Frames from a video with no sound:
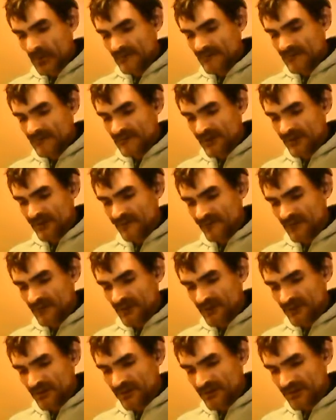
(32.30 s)
It's a Native
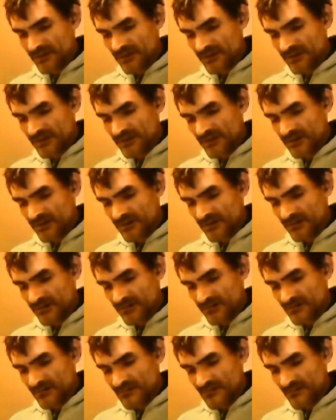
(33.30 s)
American,
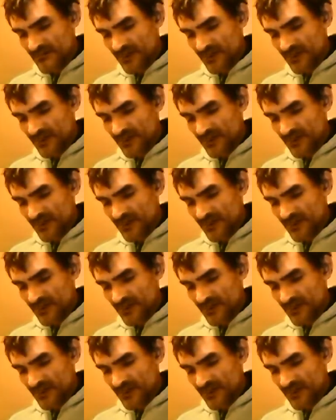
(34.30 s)
it's